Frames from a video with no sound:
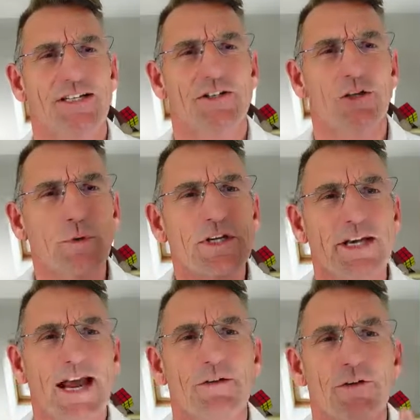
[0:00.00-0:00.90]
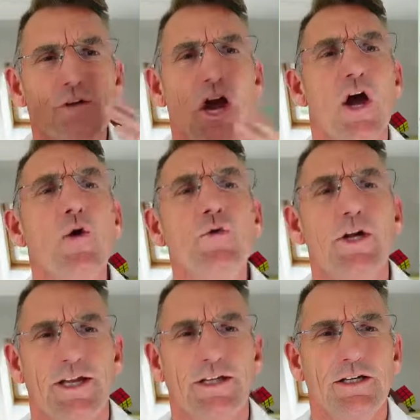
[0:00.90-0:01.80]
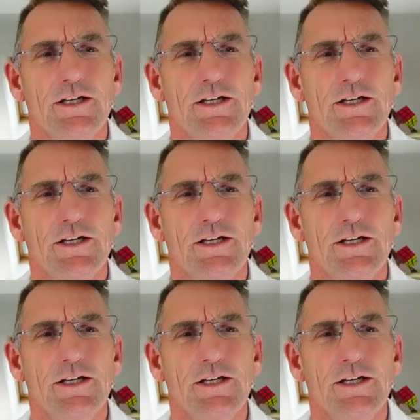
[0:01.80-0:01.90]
that we can have if only